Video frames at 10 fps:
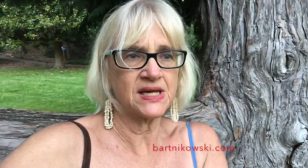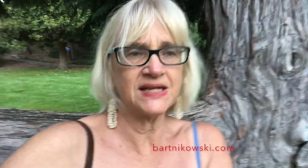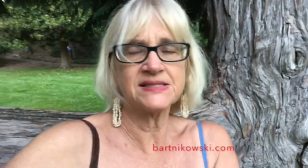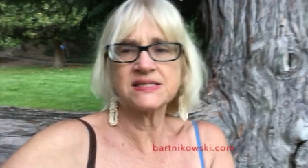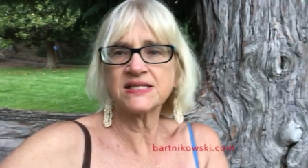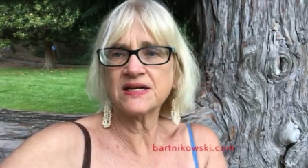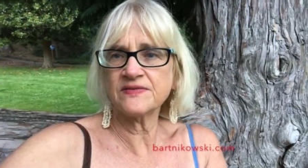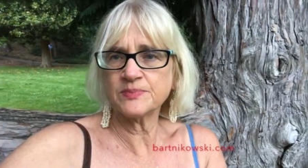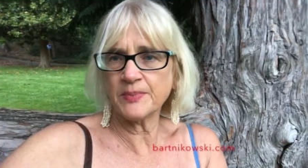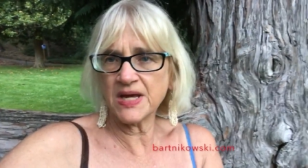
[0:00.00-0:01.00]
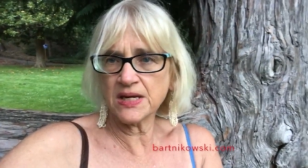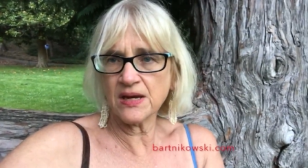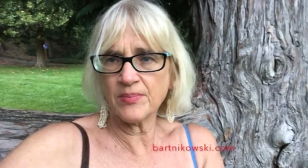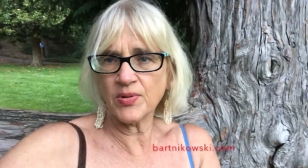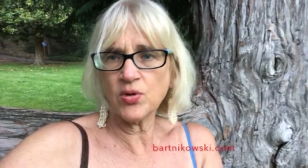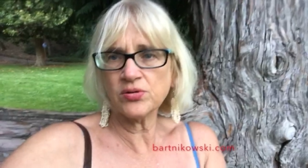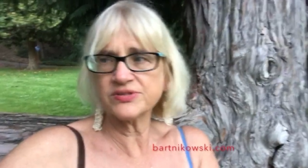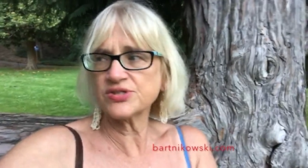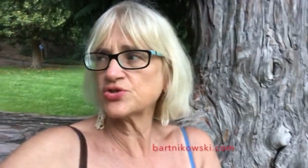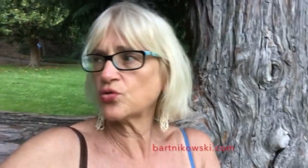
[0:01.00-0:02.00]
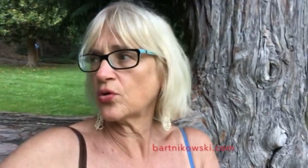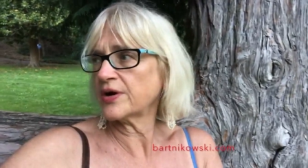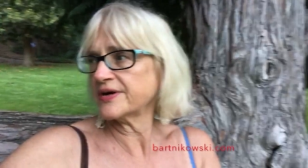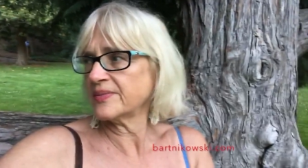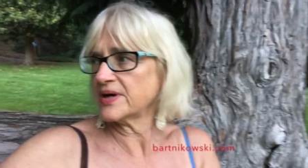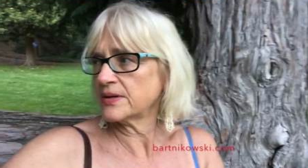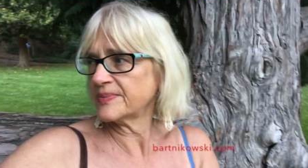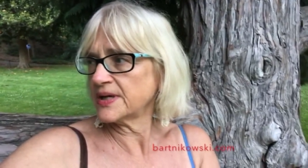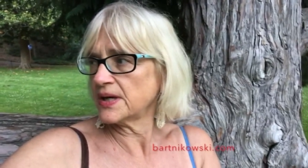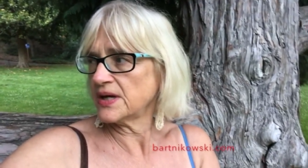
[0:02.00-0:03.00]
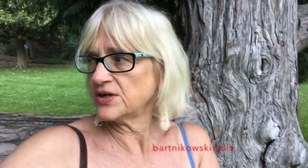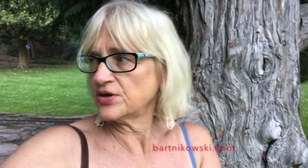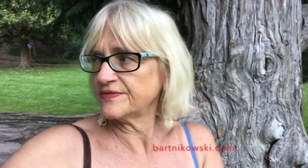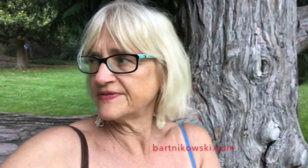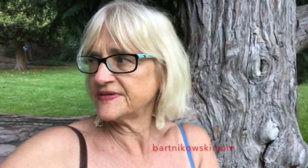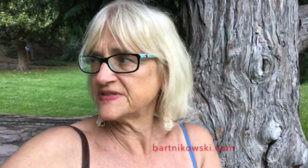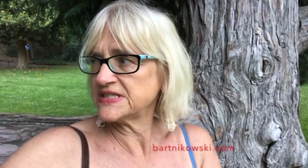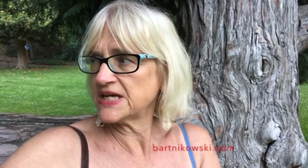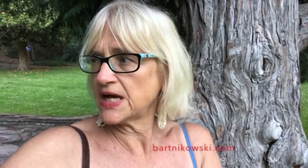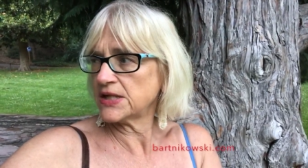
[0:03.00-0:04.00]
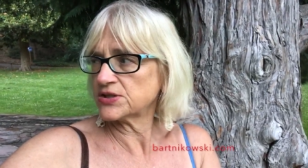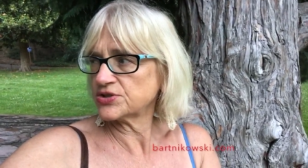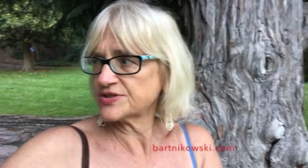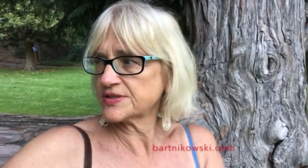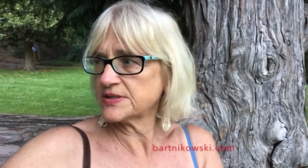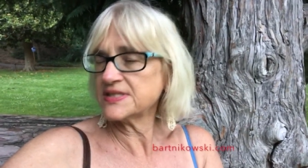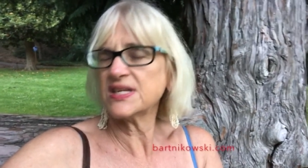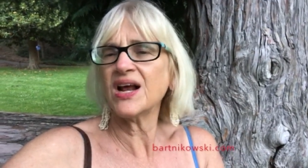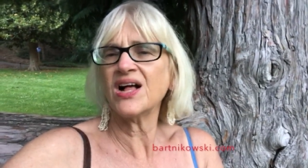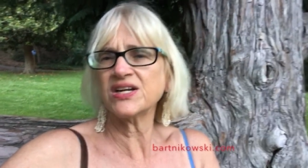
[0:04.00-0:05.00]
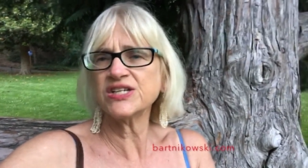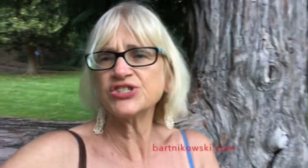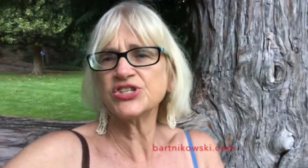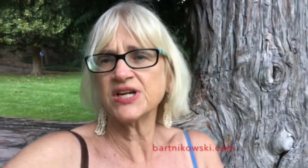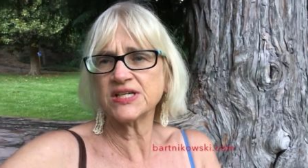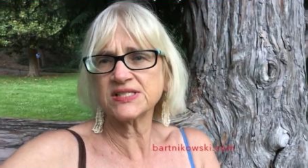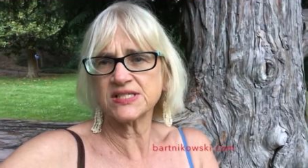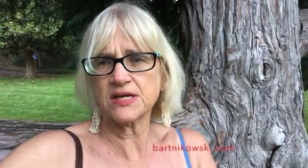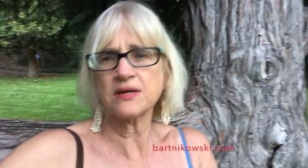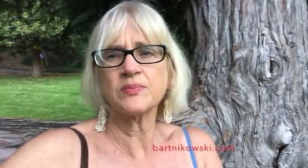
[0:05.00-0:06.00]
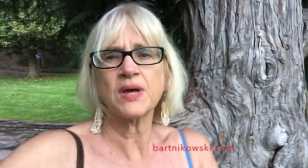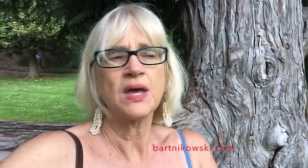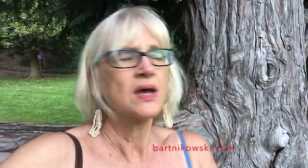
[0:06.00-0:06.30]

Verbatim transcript: And instead of making up a whole story about it being $150, he said, I'll catch you next time.